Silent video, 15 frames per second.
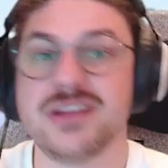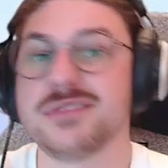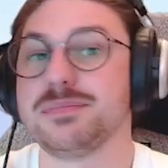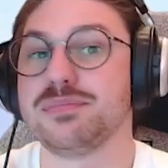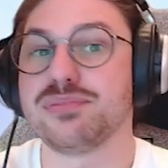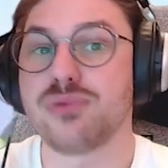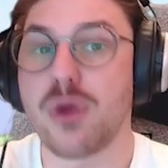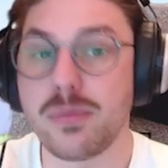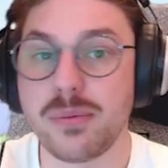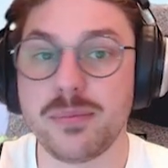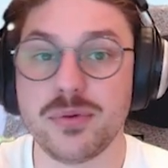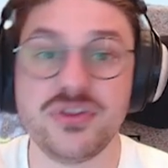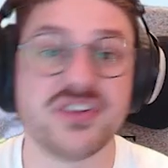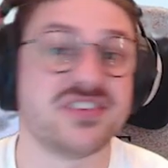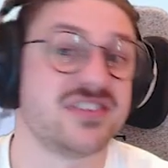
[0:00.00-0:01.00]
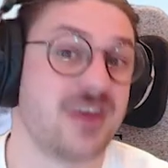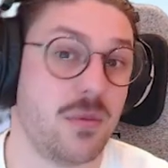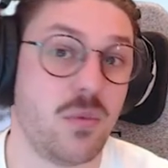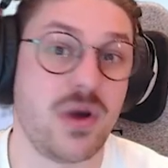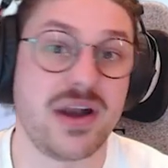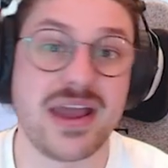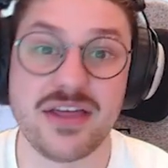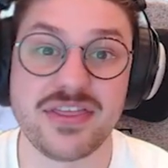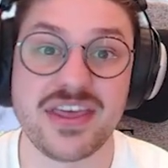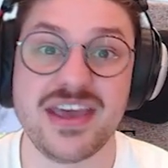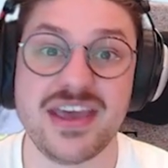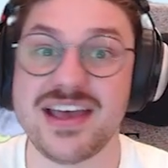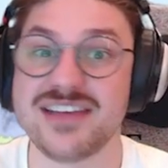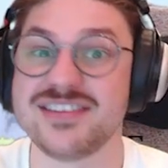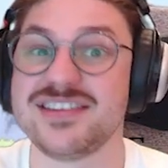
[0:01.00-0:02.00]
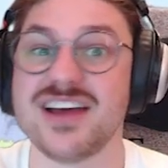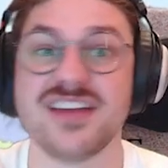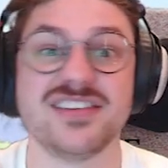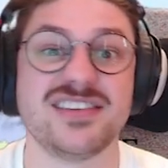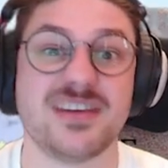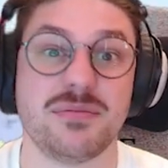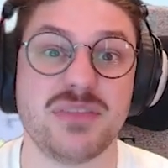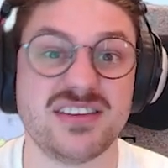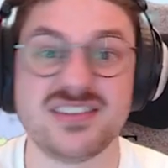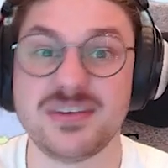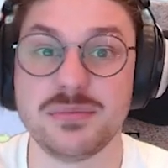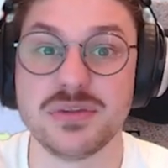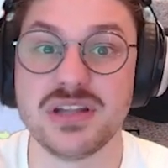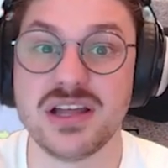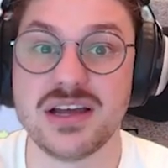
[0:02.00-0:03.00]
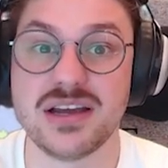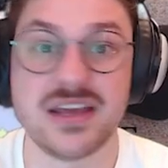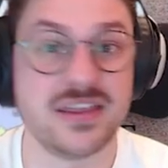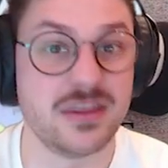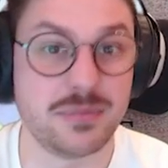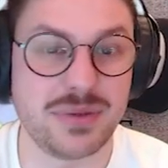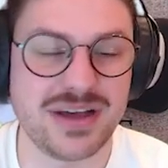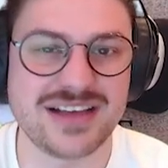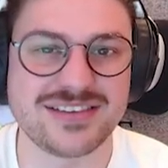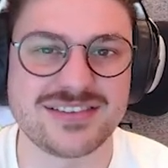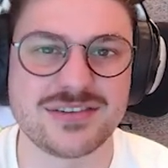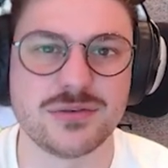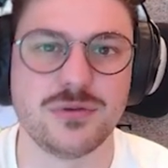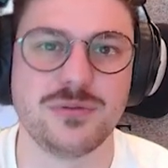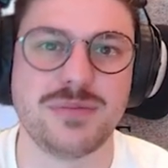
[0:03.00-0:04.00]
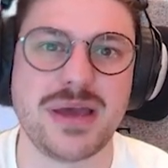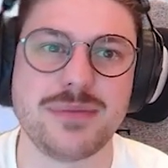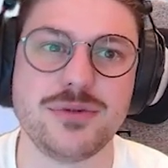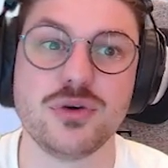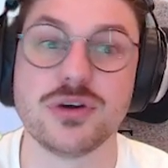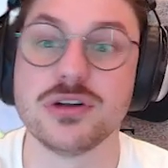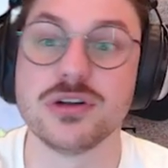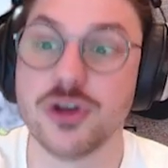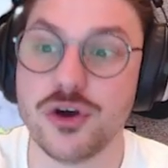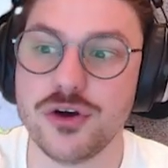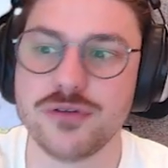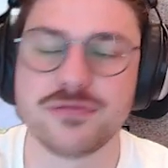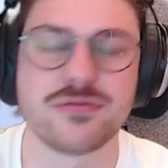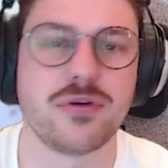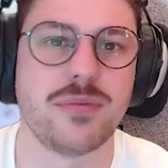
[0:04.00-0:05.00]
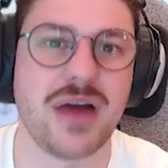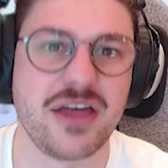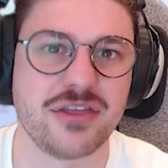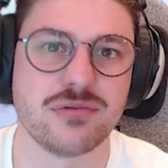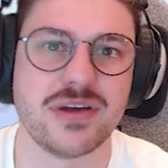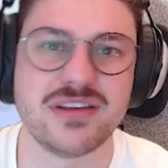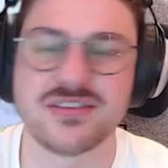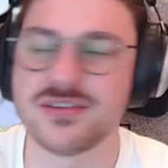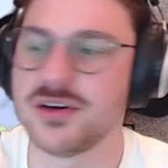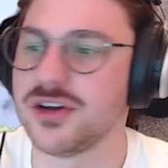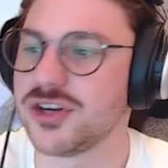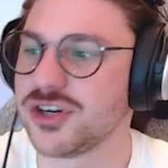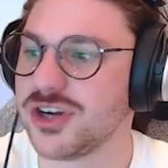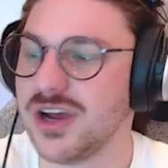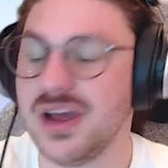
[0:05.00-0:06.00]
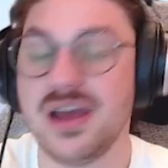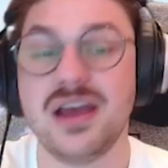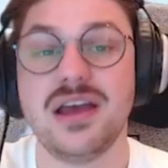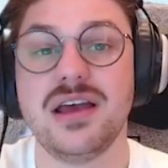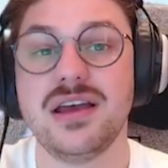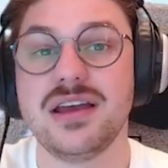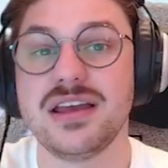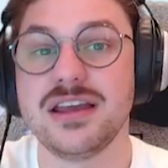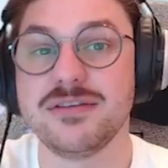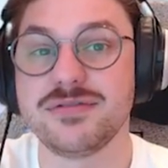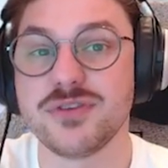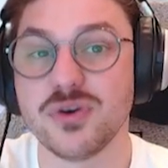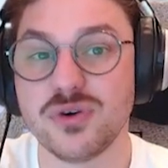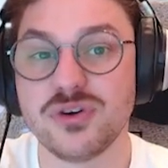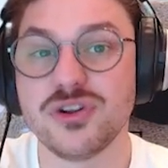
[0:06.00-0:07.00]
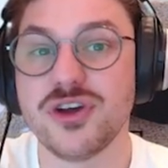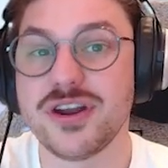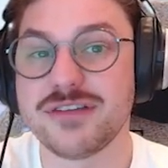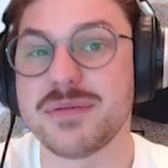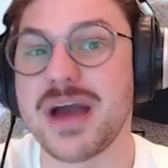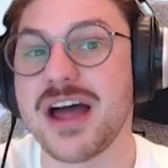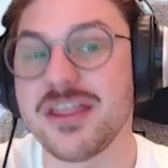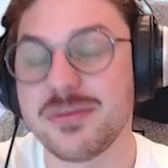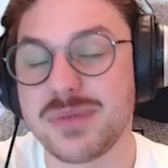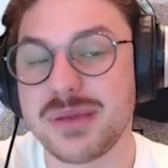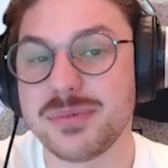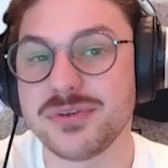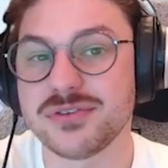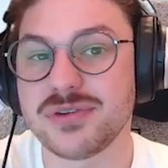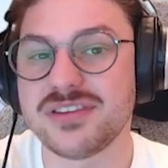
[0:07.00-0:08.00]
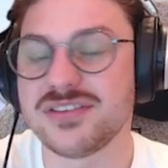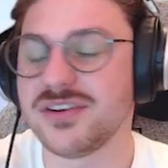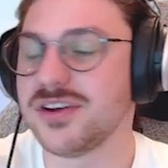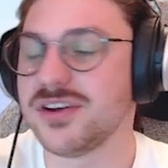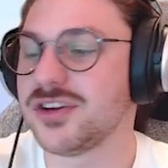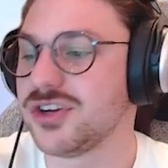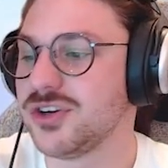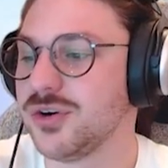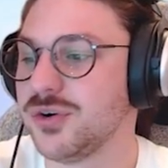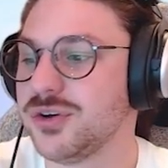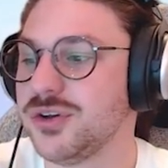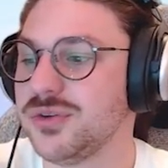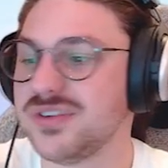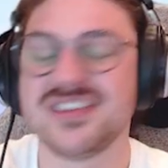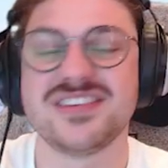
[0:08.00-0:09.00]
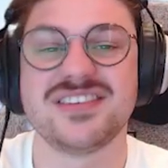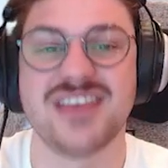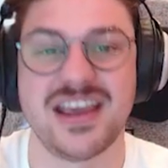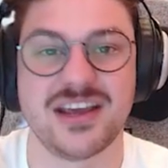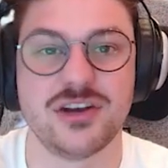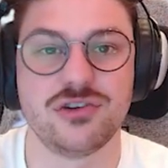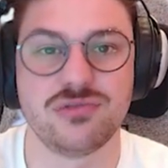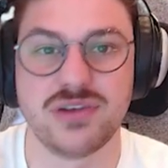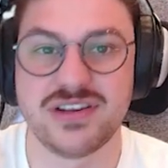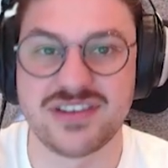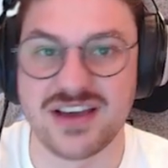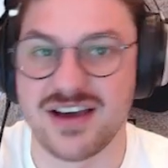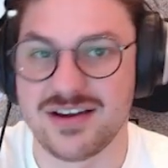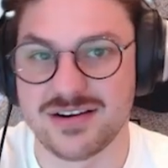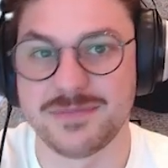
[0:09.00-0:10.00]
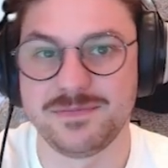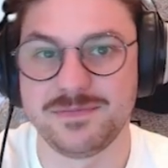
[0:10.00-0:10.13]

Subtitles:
it's probable that someone out there has done something similar in the past, or maybe you can learn from other research. If you're learning from other people's research, you're using secondary data